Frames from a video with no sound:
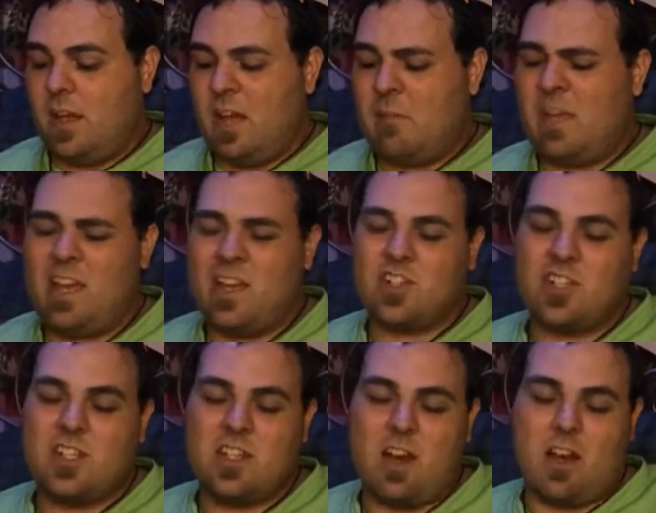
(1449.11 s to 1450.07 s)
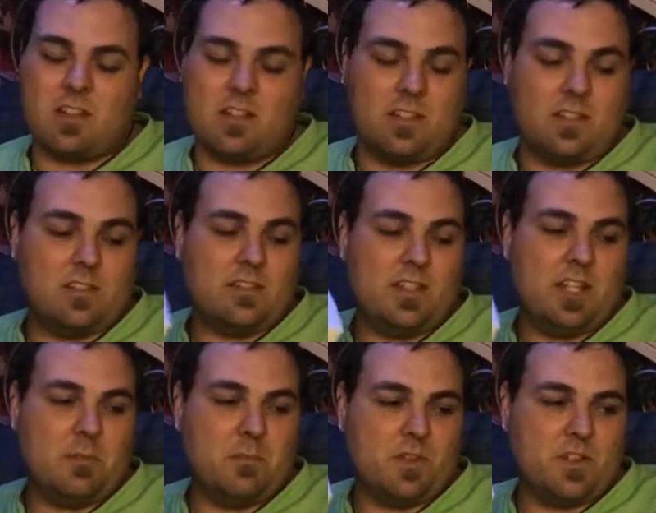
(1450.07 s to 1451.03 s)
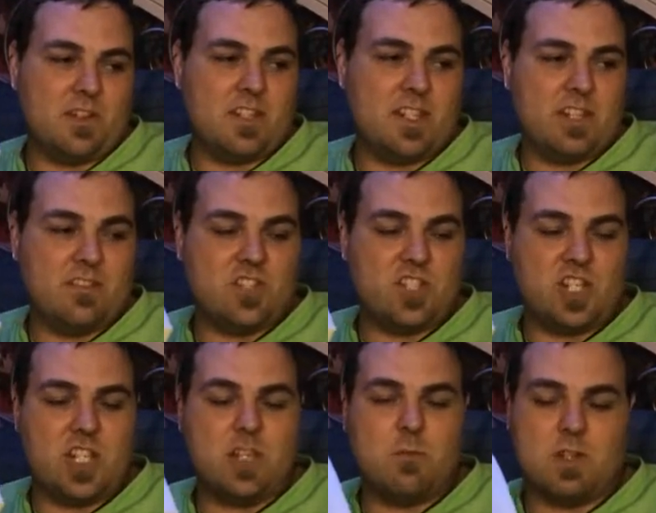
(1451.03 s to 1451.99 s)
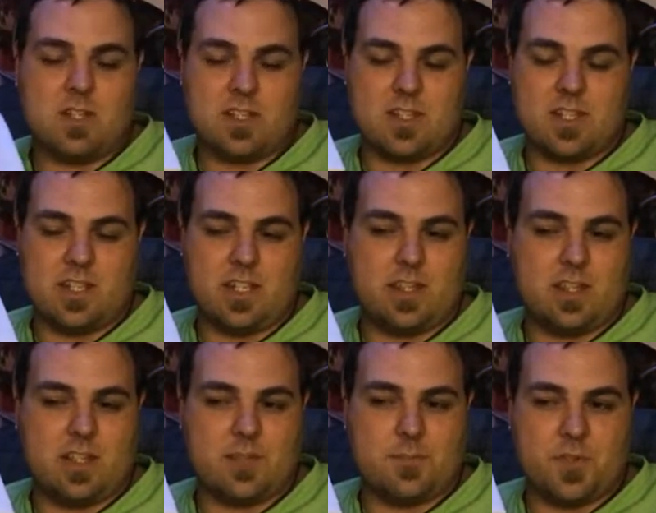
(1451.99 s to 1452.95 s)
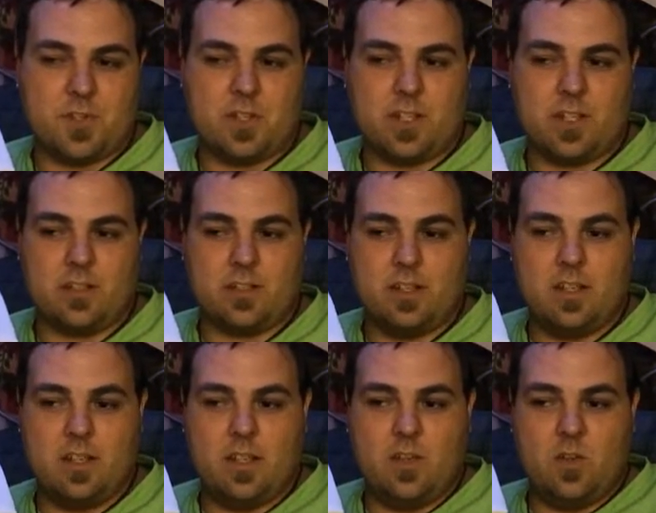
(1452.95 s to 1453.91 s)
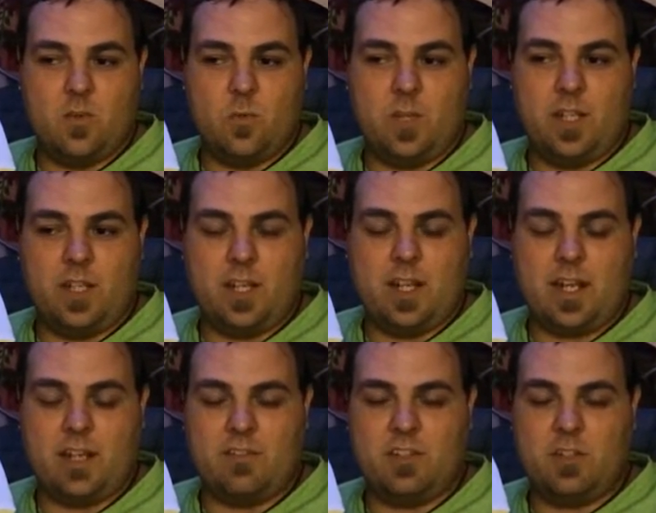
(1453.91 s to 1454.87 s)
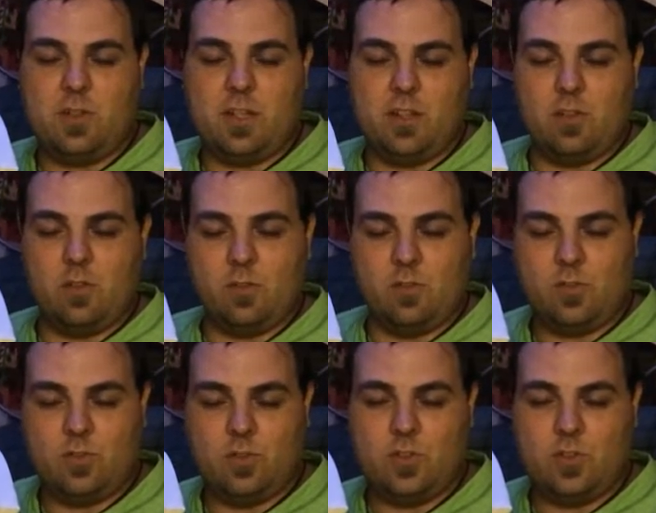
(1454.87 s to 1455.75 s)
I may actually talk to Ember and see if she wants to get this book, and we can kind of do a little...